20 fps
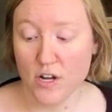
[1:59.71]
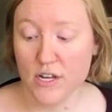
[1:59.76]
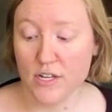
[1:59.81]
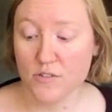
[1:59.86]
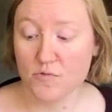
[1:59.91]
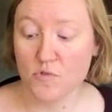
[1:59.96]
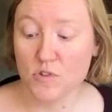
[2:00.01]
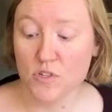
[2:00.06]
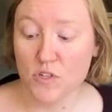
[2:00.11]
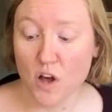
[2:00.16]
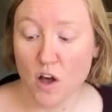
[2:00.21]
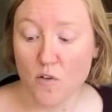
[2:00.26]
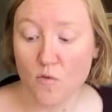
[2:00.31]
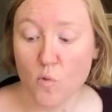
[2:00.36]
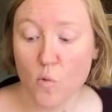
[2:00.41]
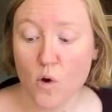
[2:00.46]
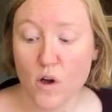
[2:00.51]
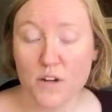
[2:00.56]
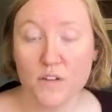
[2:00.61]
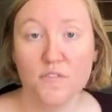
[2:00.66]
is
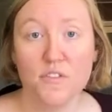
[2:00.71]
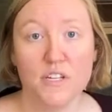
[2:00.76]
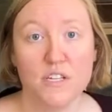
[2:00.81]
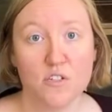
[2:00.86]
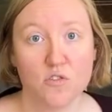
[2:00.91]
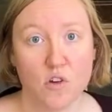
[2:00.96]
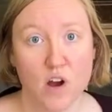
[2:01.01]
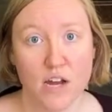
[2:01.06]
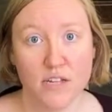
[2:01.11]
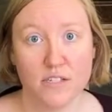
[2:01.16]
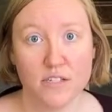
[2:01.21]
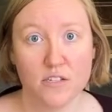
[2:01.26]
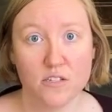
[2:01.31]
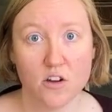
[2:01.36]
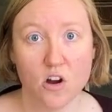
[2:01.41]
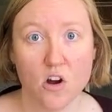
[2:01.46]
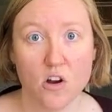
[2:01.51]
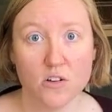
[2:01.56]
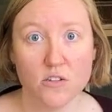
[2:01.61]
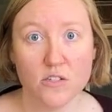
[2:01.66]
resolve one of these crisis
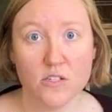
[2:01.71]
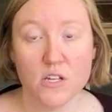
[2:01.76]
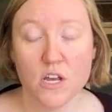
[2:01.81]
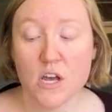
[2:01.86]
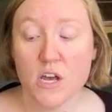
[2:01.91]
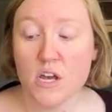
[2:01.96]
cards.